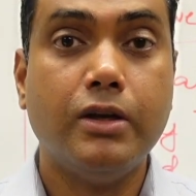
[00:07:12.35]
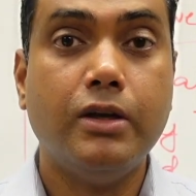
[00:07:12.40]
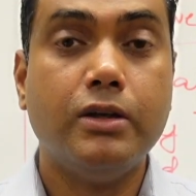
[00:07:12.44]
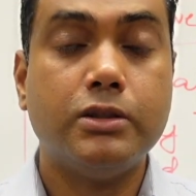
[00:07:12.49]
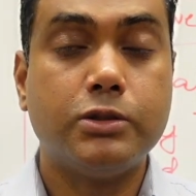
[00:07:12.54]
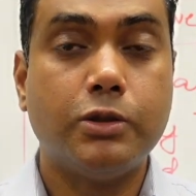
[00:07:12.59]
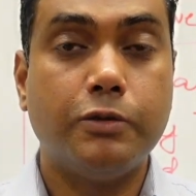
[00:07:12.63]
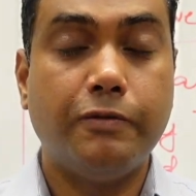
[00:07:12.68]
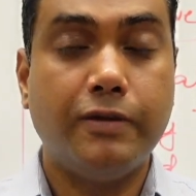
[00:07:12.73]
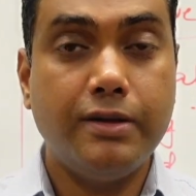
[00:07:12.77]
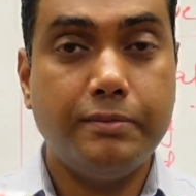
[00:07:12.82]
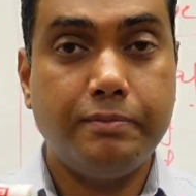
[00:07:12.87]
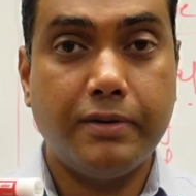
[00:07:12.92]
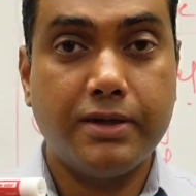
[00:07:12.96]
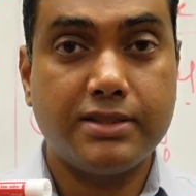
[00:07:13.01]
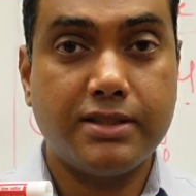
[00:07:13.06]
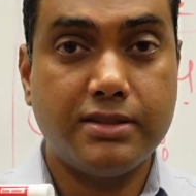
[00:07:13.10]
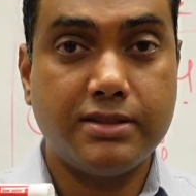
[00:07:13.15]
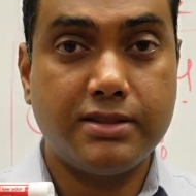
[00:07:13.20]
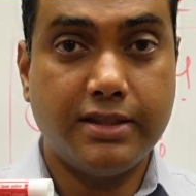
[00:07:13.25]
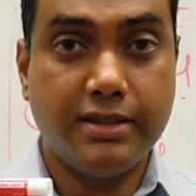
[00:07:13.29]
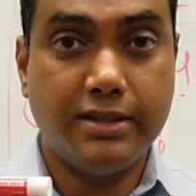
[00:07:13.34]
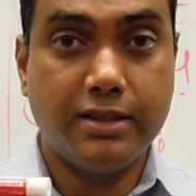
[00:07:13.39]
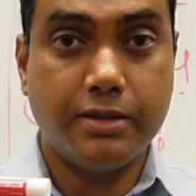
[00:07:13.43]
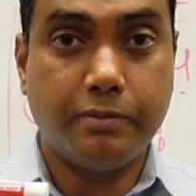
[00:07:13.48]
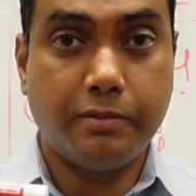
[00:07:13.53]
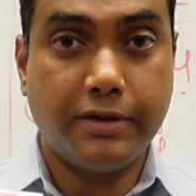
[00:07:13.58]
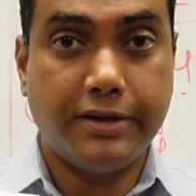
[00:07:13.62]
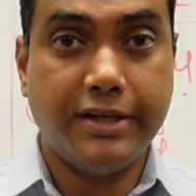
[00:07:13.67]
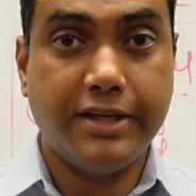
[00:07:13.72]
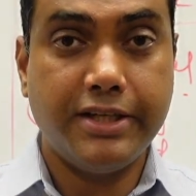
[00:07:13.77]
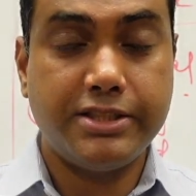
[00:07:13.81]
So one person's
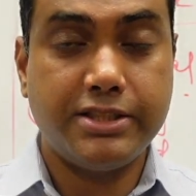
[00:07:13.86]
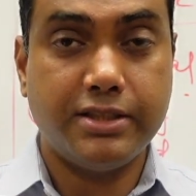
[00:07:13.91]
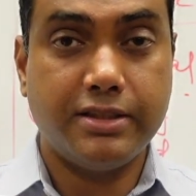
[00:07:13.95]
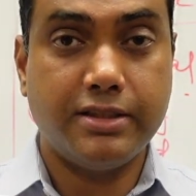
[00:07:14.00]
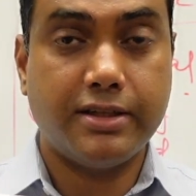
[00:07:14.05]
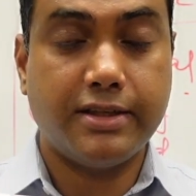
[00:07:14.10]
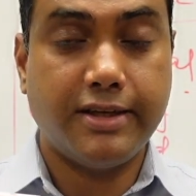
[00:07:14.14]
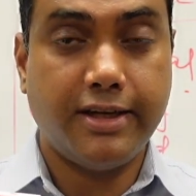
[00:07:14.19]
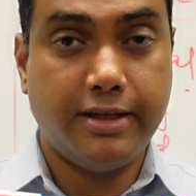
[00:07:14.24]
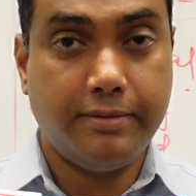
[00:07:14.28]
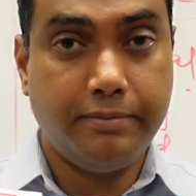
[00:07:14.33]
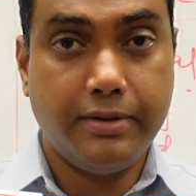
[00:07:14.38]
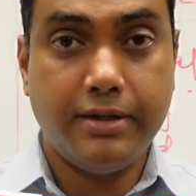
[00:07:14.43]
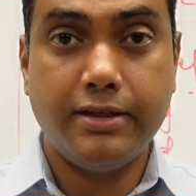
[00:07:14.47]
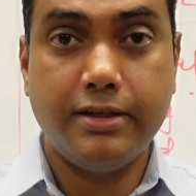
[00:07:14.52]
interpretation can be